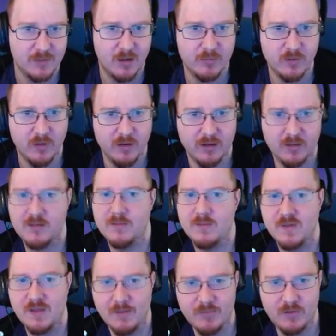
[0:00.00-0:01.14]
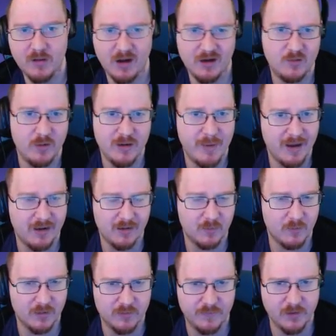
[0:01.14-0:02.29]
Come join us. I tweet about it as
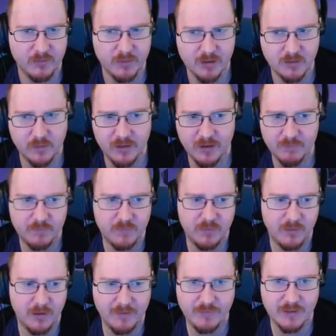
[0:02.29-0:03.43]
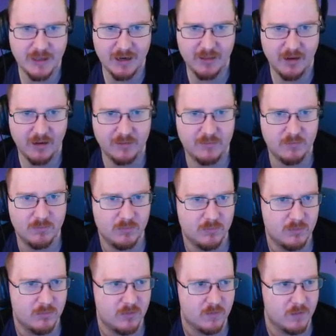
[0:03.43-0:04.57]
well, so follow me on Twitter. Every day that I
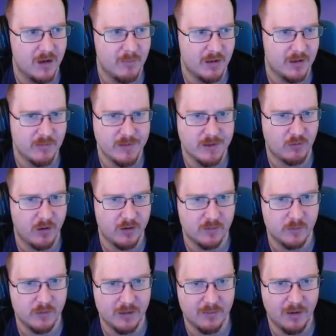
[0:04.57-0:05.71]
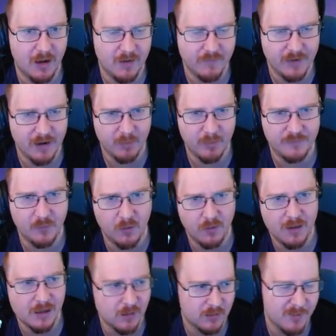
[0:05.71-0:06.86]
stream, I usually try and tweet half an hour before and
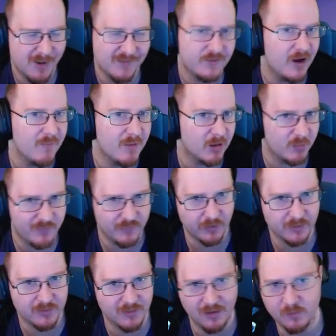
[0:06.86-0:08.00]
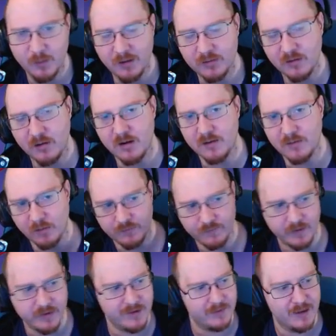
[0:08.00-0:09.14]
then usually about 5 minutes before I start as well, so you can always
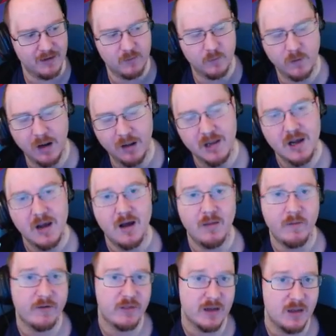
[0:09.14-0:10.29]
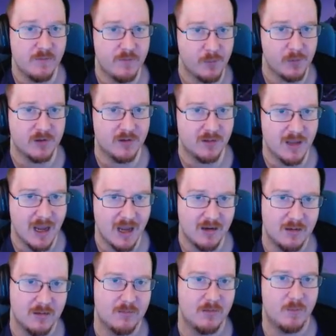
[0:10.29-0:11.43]
find out then as well. Otherwise, thank you for watching to the end.
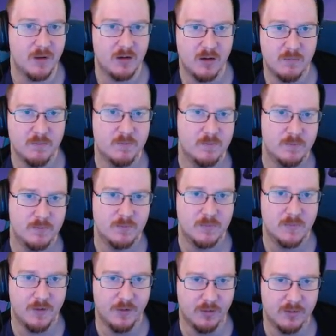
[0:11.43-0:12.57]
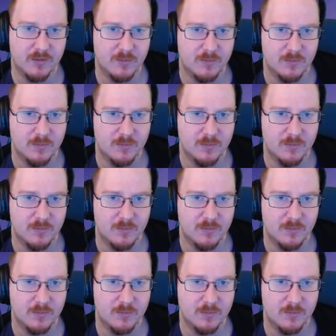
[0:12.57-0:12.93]
It's been good. Doodles.